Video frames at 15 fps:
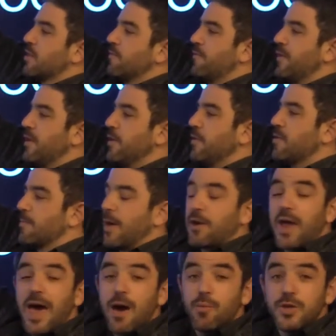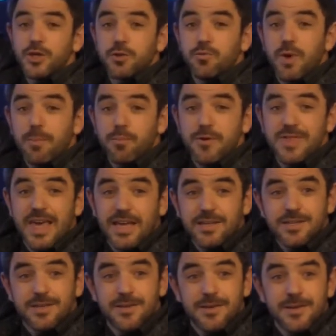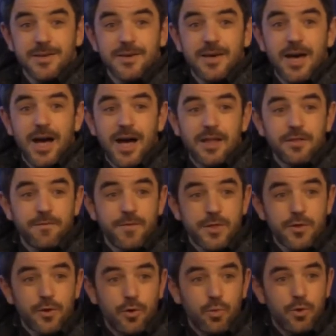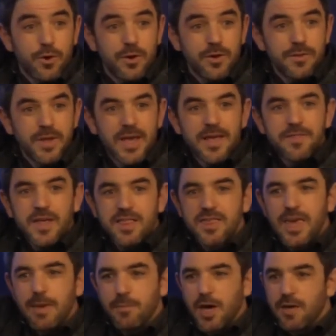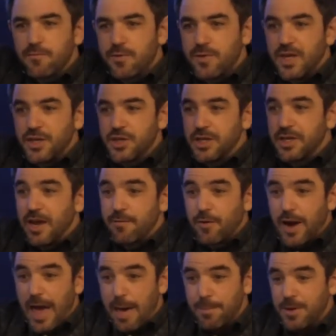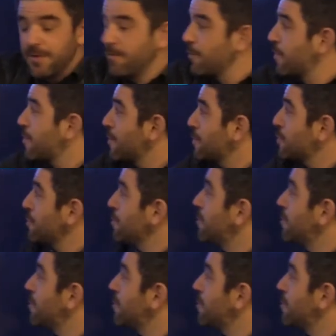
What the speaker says: and fields, about how we should represent the physical world. That same conversation never happened for the social